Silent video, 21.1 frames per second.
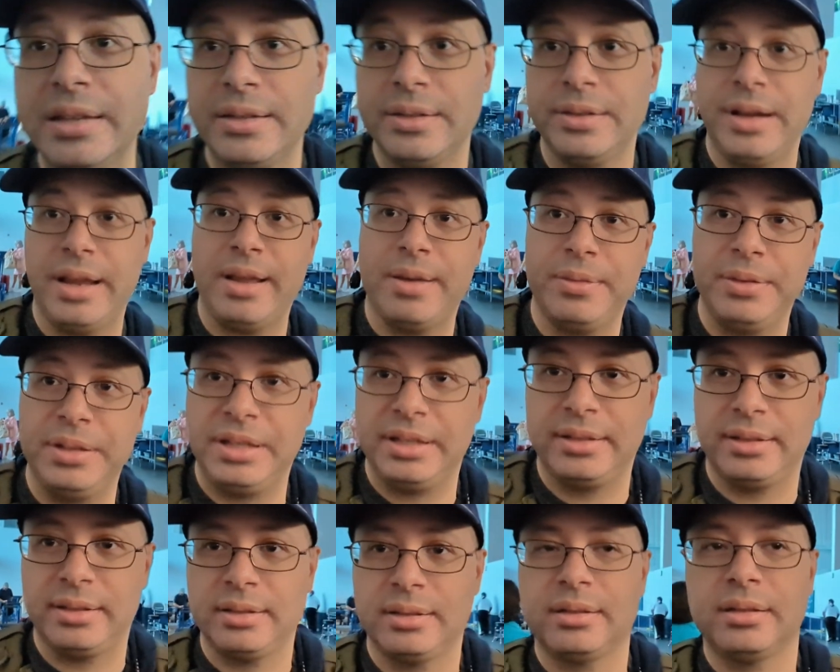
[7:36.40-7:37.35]
So now we
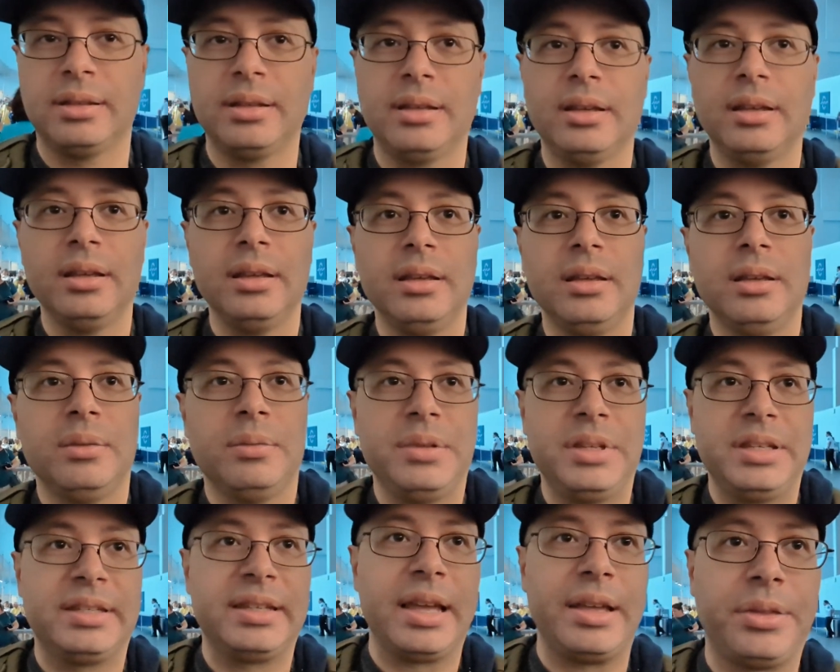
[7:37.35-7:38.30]
just
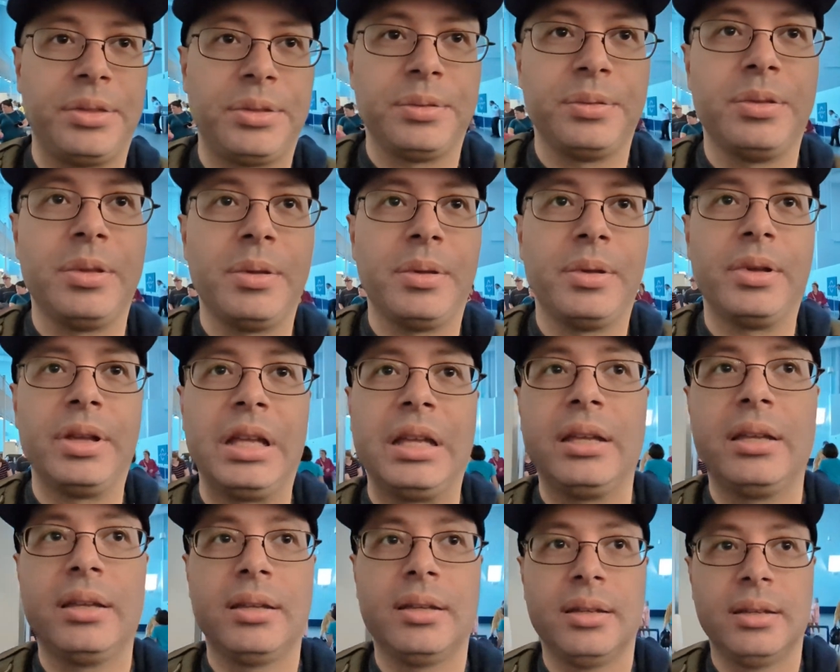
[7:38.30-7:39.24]
we just got through the
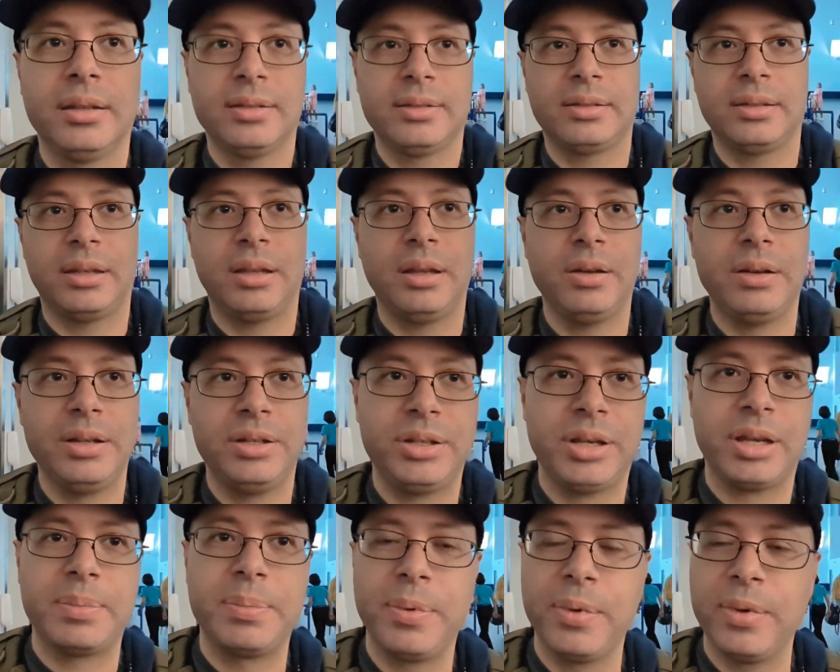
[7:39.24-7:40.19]
security
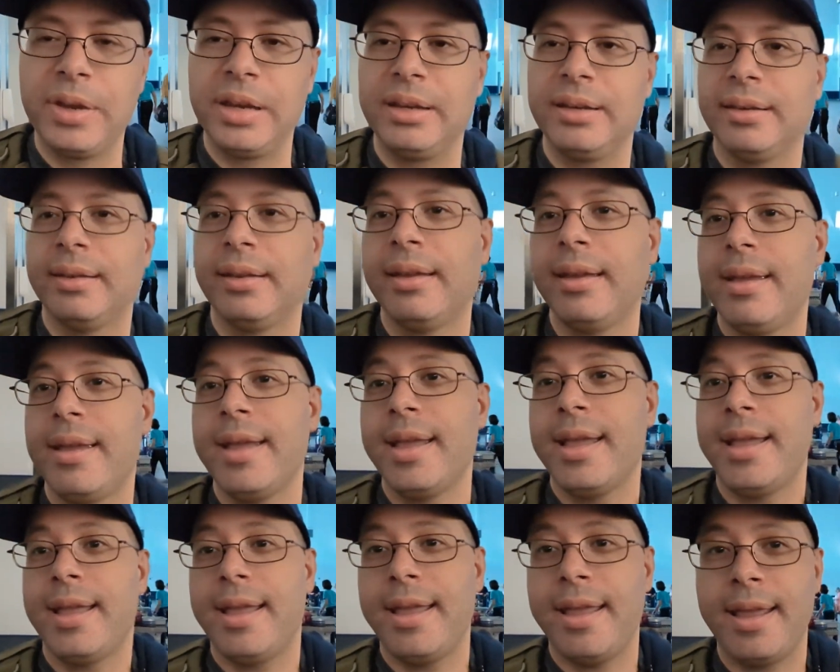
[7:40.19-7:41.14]
checkpoint
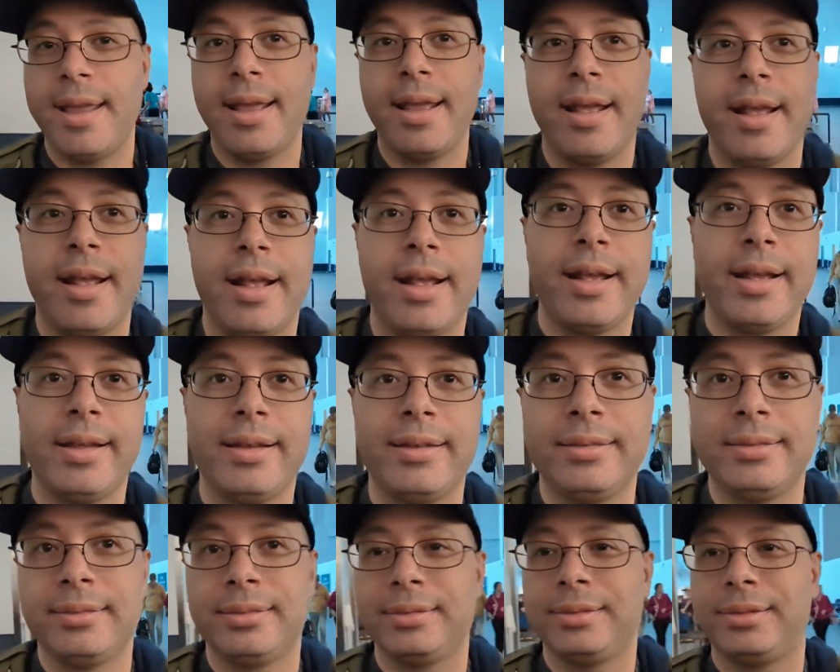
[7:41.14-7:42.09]

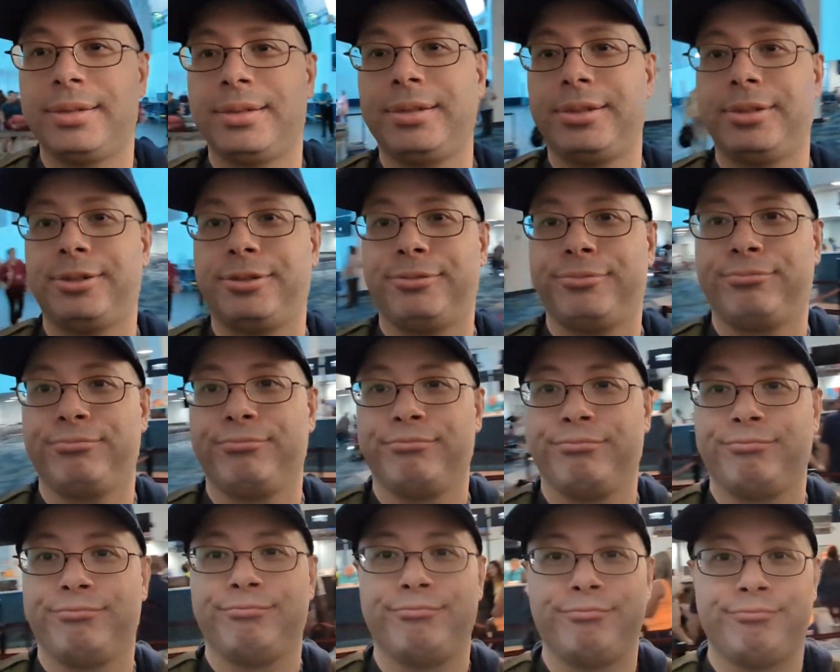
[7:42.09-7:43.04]
and
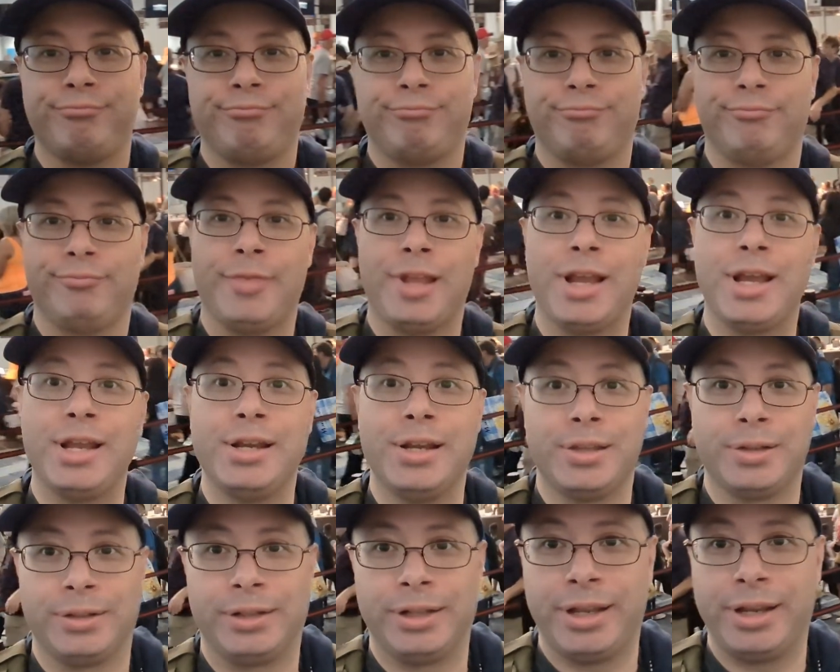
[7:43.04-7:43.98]

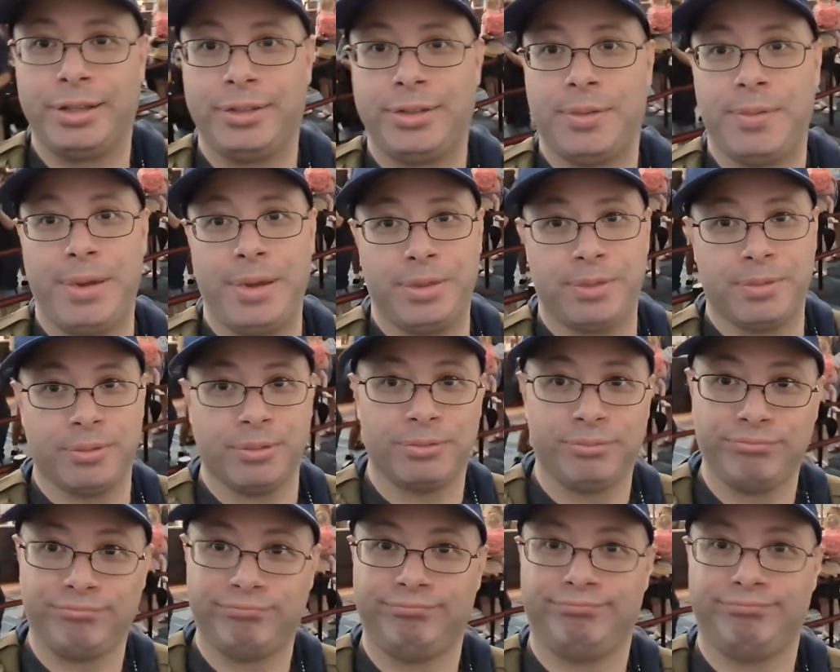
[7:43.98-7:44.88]
another line to wait through.